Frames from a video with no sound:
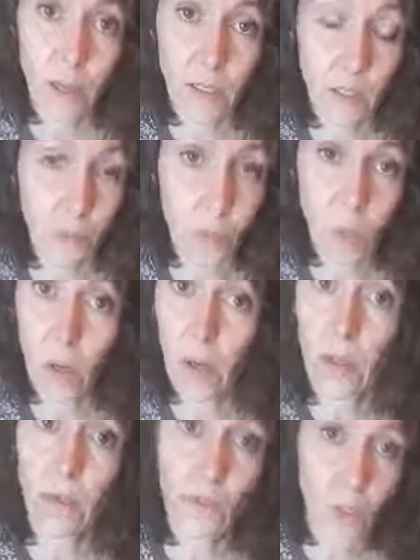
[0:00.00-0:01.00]
add some
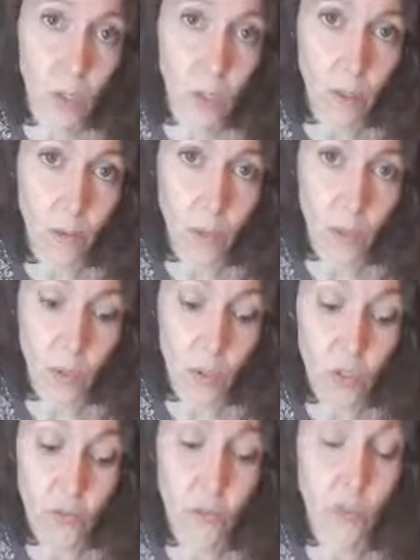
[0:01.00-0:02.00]
broth, put it on my
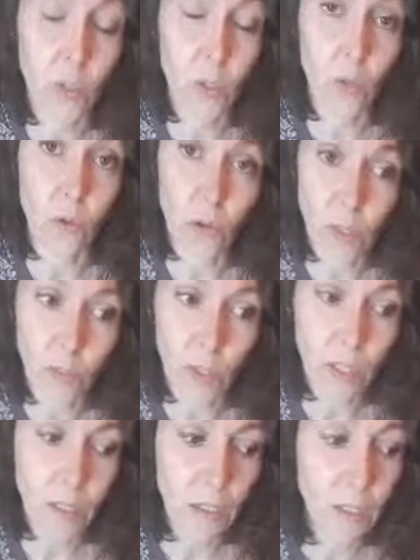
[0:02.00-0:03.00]
burner for about 30
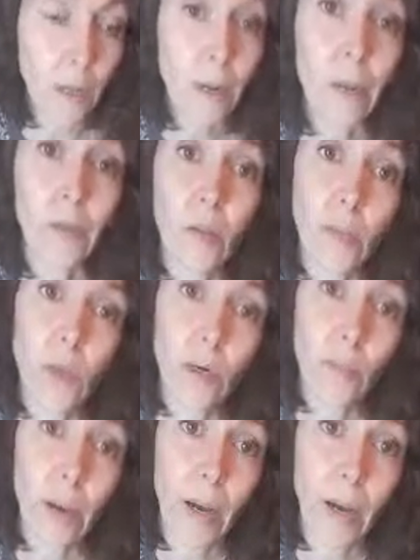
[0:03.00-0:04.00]
minutes, then we'll
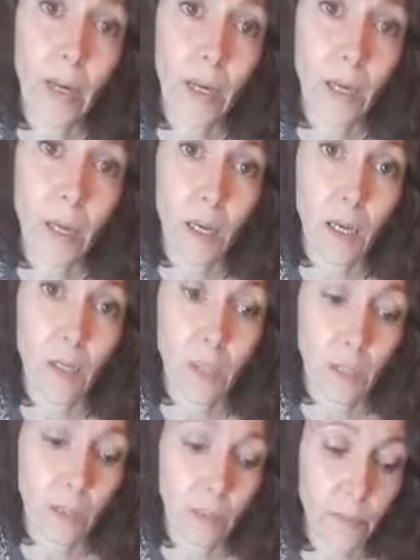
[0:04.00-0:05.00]
come back
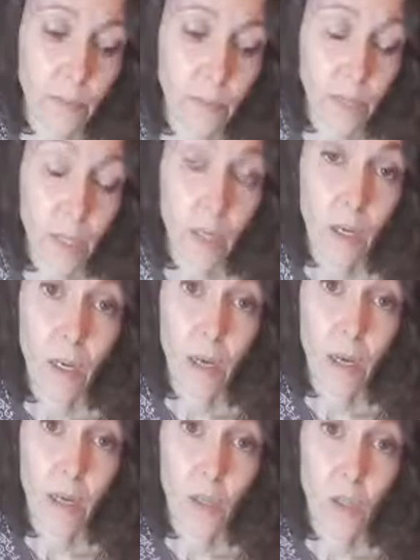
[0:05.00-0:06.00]
and
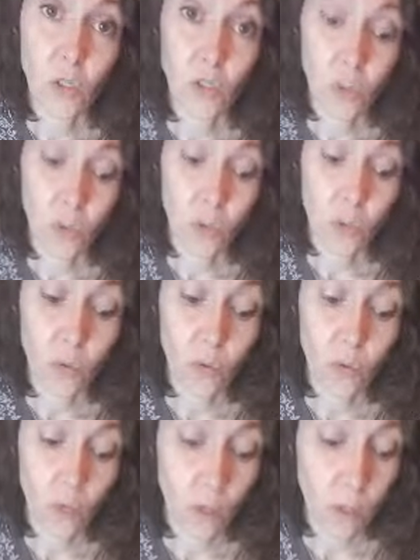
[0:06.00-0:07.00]
show you
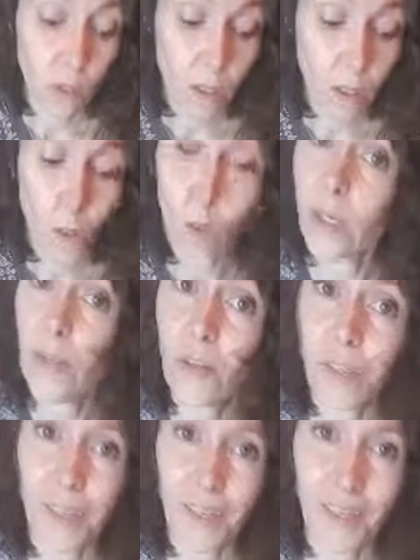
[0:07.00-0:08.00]
what it
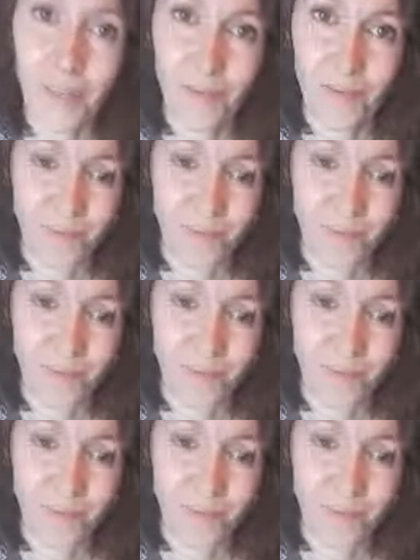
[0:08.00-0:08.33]
looks like.